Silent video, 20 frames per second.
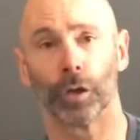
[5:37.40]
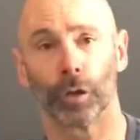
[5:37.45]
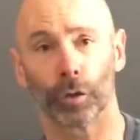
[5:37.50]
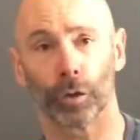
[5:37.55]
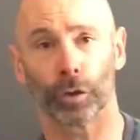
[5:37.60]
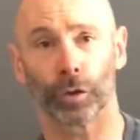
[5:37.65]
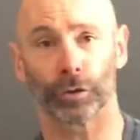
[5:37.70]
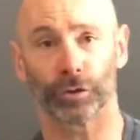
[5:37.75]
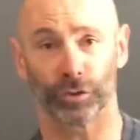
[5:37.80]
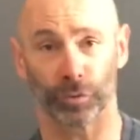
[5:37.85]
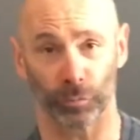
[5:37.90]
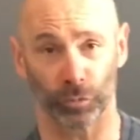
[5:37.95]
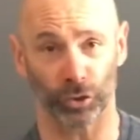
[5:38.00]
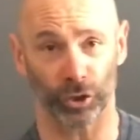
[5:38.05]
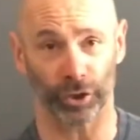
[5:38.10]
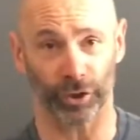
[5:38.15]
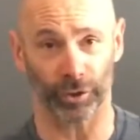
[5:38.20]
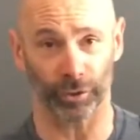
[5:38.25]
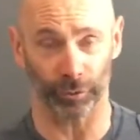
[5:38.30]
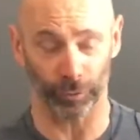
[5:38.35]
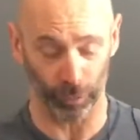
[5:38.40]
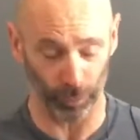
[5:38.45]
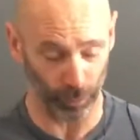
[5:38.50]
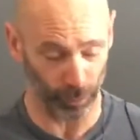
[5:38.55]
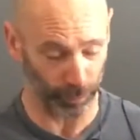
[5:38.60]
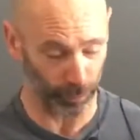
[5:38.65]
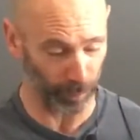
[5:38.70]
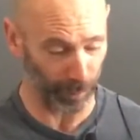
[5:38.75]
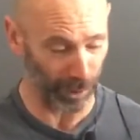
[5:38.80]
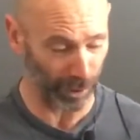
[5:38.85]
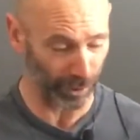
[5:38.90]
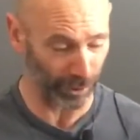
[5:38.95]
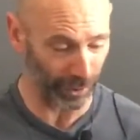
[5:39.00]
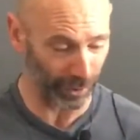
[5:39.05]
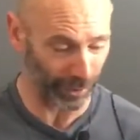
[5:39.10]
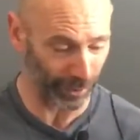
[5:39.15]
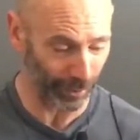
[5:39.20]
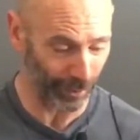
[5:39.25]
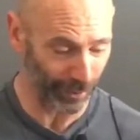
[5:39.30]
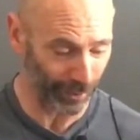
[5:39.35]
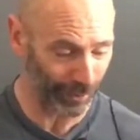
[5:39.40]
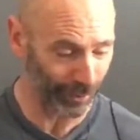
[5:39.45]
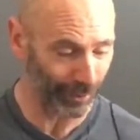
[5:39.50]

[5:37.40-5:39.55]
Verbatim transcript: Cooking some chicken, doing my uh,